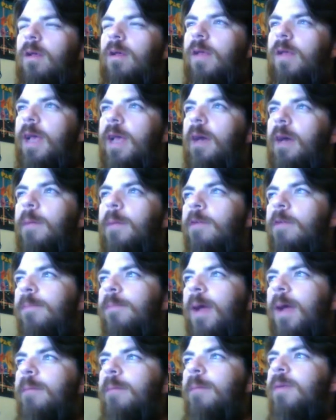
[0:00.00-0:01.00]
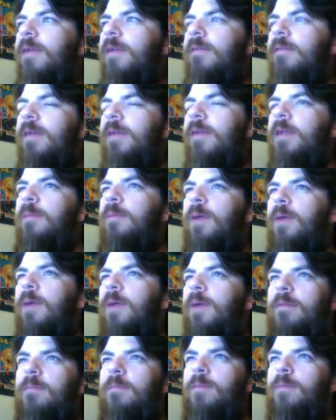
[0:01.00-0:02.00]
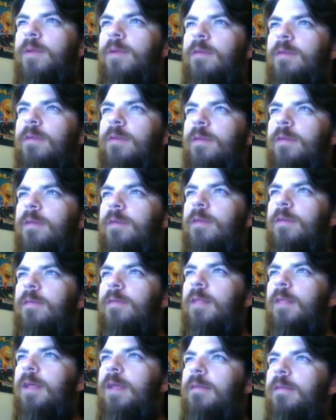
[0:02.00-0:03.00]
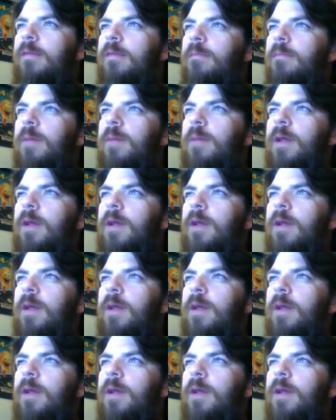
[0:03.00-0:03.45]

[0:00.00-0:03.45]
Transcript: Yeah, I mean it's probably pretty shitty. Probably pretty shitty selection, but